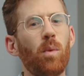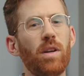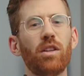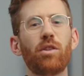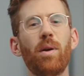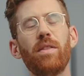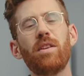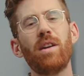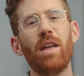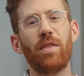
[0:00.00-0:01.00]
When you look around the
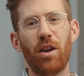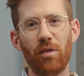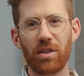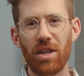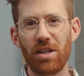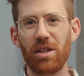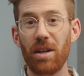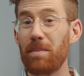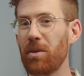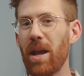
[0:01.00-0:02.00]
internet, the conversation
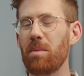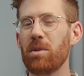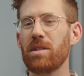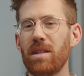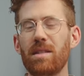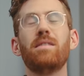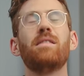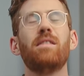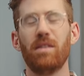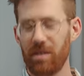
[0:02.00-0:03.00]
about cameras
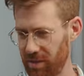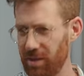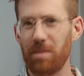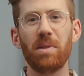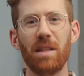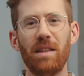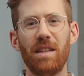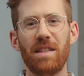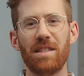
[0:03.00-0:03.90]
is completely